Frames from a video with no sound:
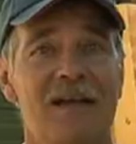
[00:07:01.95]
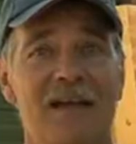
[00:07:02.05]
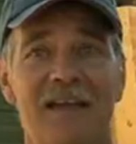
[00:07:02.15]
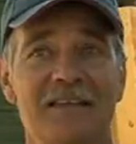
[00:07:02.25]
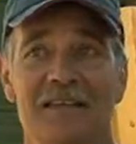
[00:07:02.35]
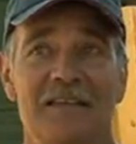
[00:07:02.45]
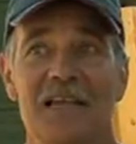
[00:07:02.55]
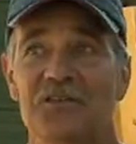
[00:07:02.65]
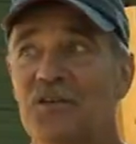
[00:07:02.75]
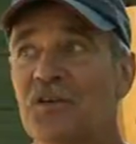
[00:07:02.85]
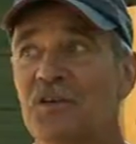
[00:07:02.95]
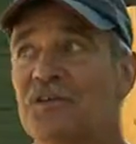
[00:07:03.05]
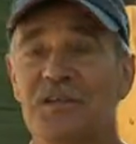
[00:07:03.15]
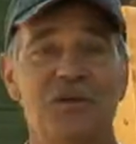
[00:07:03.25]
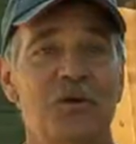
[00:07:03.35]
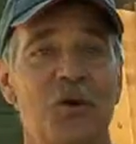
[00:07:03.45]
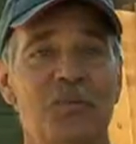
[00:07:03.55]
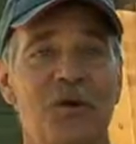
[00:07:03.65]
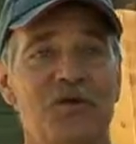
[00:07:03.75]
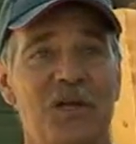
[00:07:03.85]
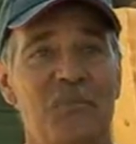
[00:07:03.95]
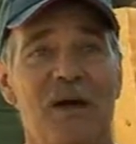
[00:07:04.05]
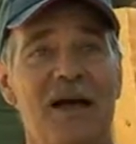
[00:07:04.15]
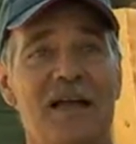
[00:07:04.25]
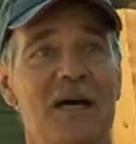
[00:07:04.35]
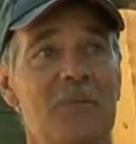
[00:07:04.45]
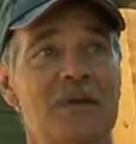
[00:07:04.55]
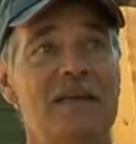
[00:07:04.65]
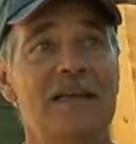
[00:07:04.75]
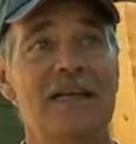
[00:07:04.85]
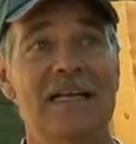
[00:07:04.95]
and the next year you'd see the oak brush come back up, and